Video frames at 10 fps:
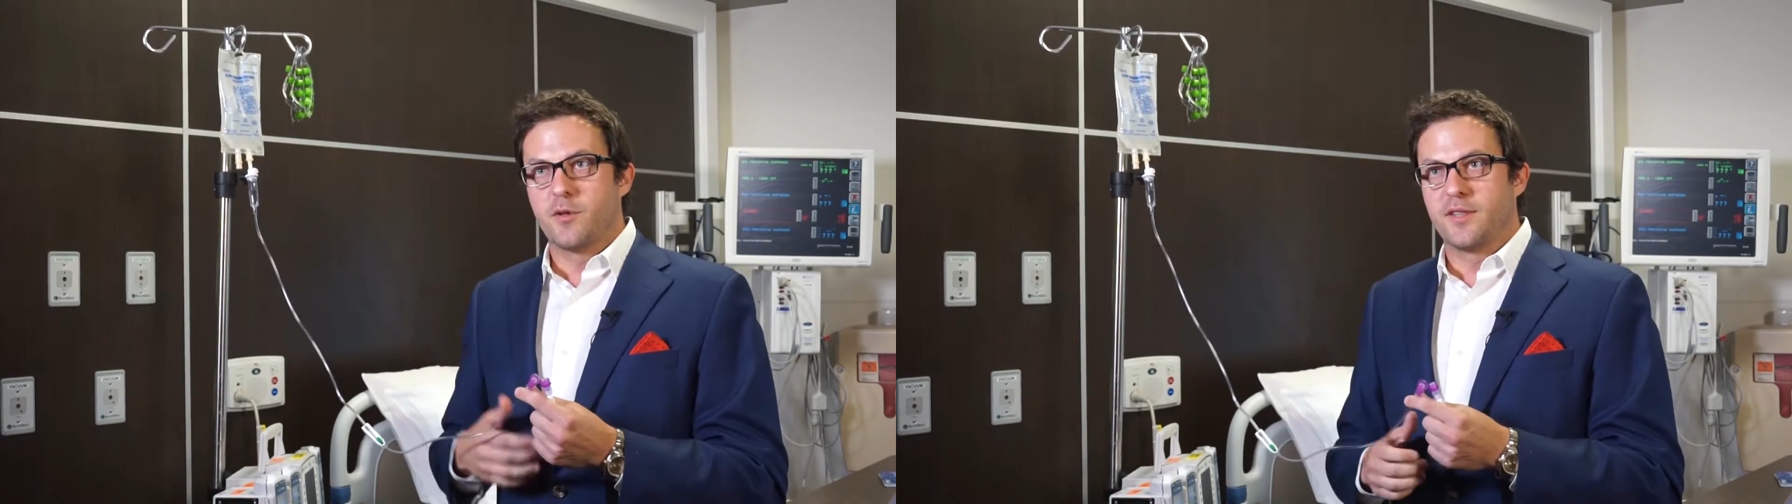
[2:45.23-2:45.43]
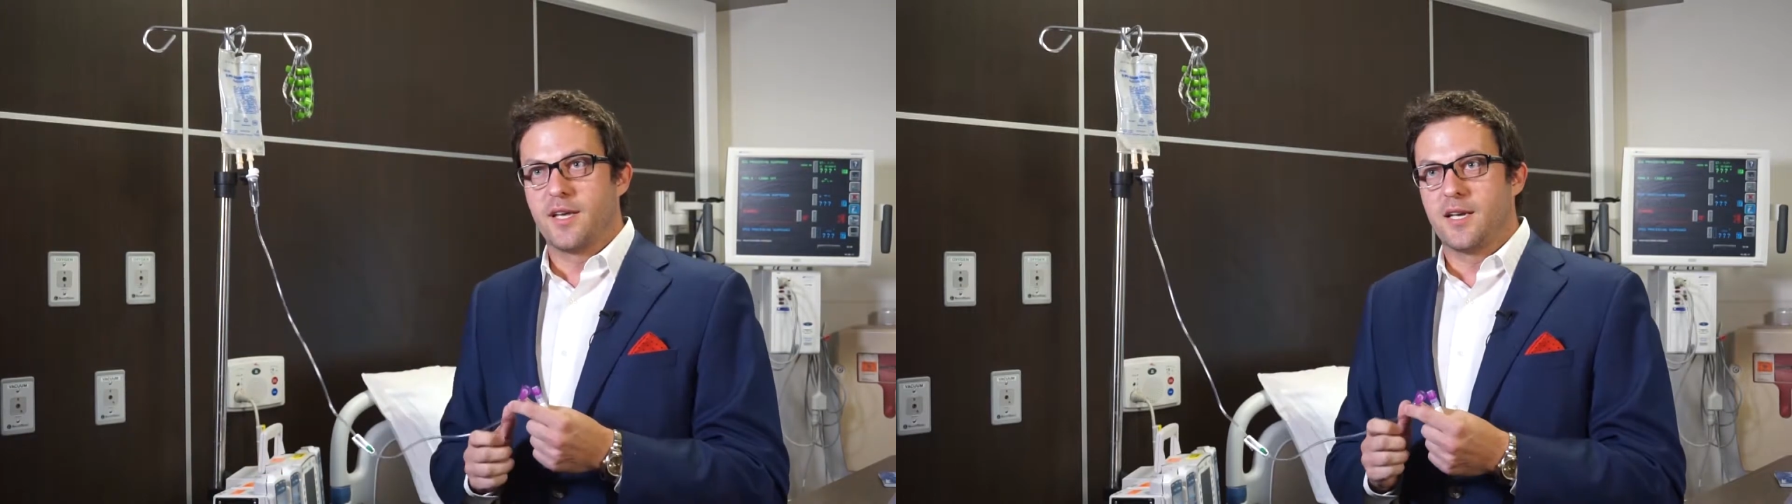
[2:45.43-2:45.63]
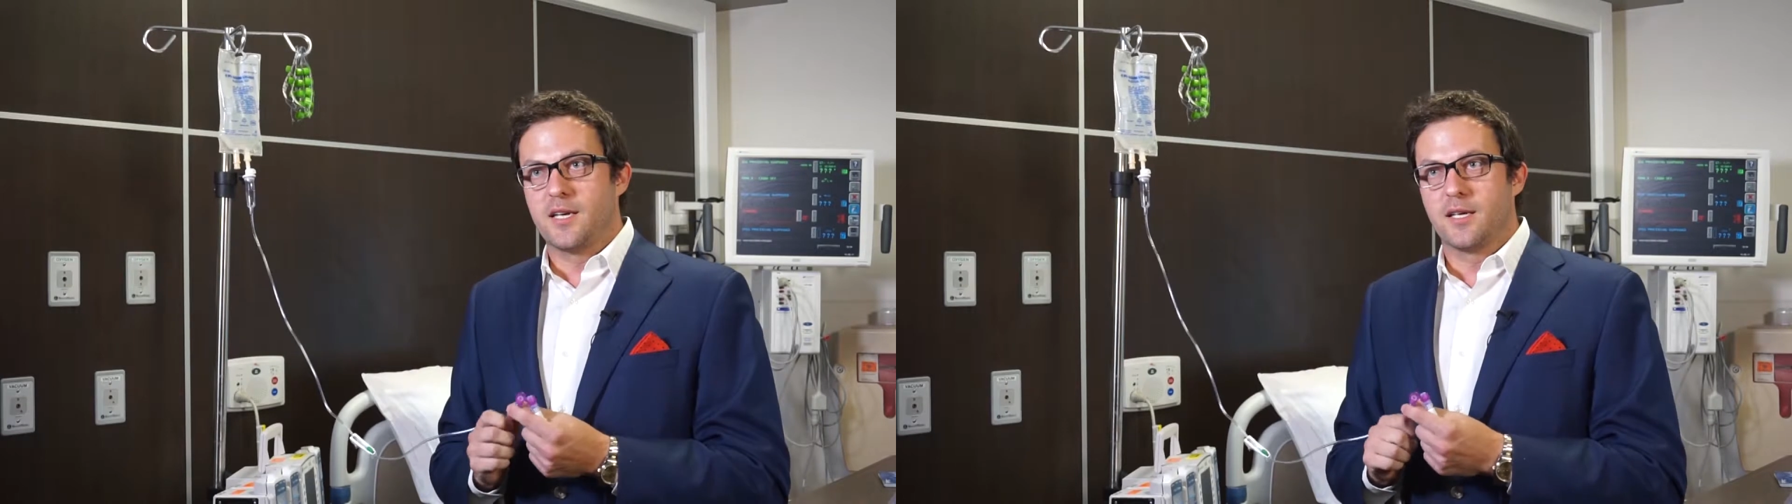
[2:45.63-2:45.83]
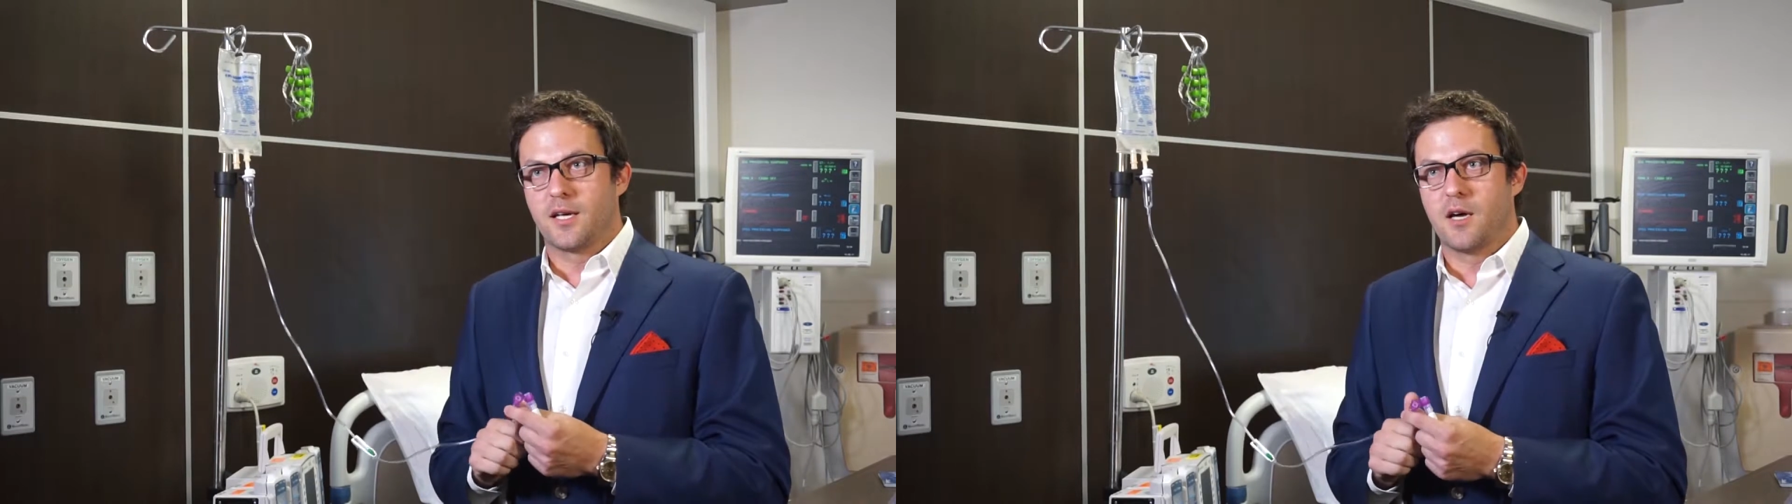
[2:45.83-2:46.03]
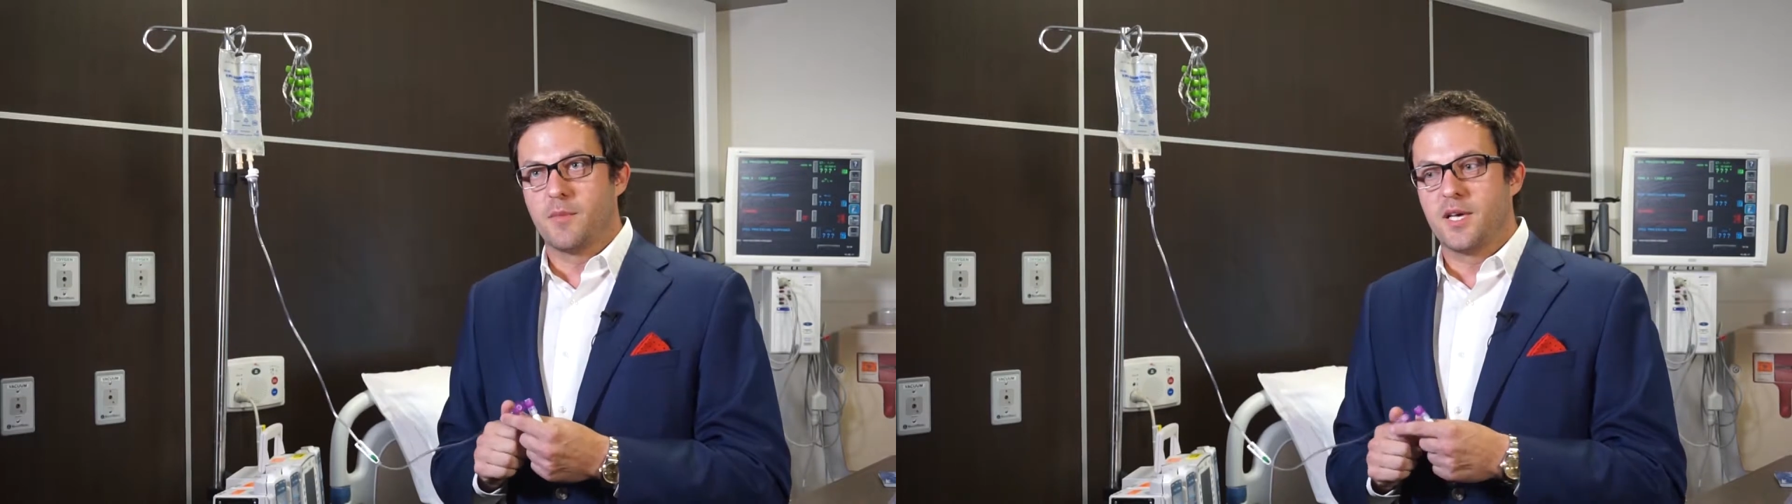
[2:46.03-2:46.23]
that they need to
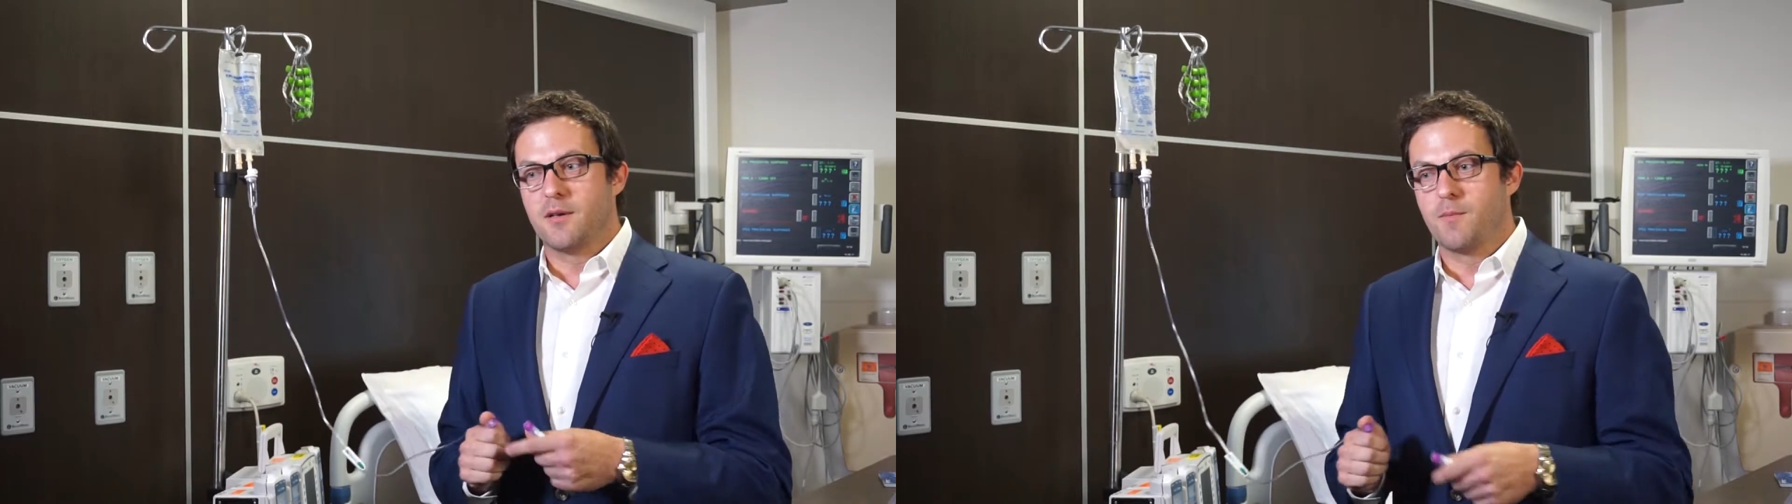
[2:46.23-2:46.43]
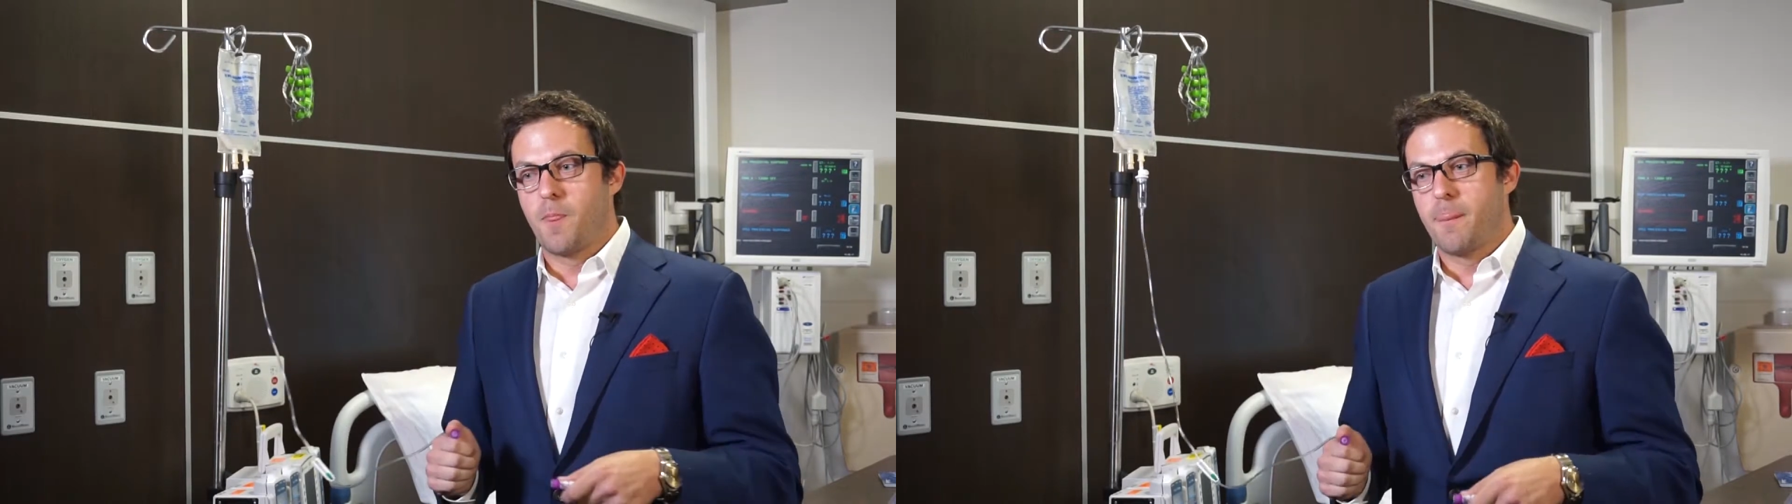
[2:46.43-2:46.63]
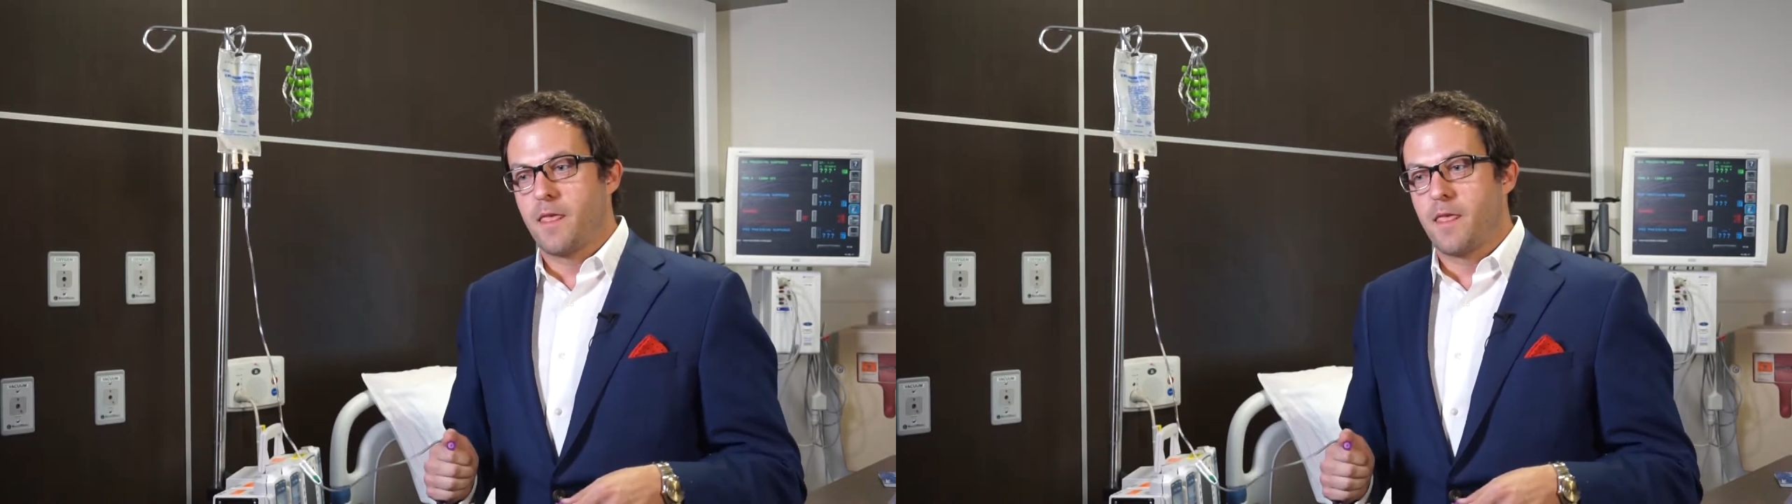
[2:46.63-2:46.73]
come in.